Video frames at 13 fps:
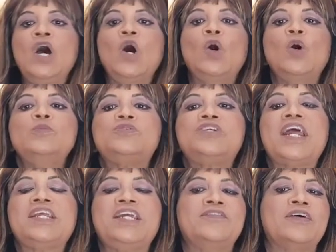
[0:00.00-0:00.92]
whom she
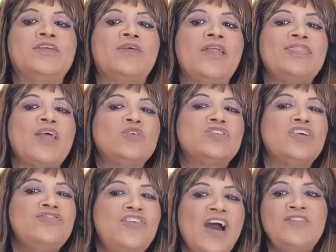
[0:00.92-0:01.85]
had given
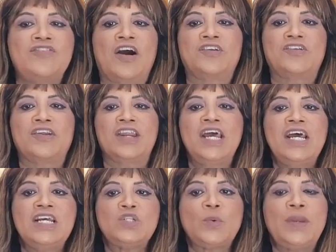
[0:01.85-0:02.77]
$1,500
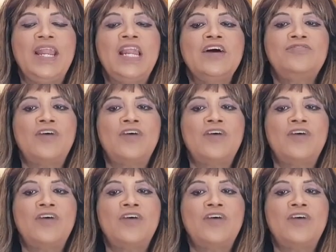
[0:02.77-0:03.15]
to kill her